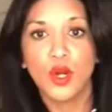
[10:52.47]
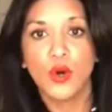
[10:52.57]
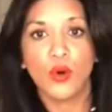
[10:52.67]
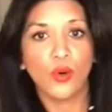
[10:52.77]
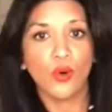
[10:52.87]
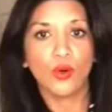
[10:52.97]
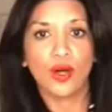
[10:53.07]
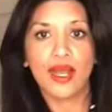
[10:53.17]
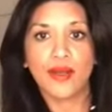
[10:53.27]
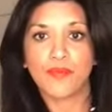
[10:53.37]
or
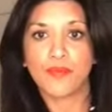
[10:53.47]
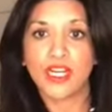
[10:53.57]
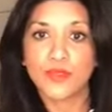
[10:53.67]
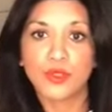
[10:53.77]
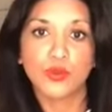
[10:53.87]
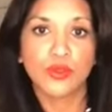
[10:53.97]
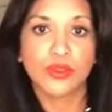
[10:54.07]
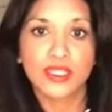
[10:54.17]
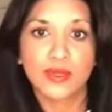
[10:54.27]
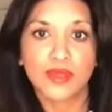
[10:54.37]
my husband will
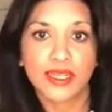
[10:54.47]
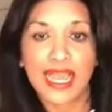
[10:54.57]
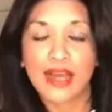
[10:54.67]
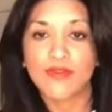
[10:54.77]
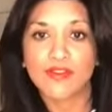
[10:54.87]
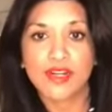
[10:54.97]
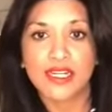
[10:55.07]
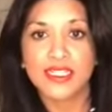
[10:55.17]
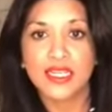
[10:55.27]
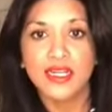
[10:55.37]
cook something out of the freezer,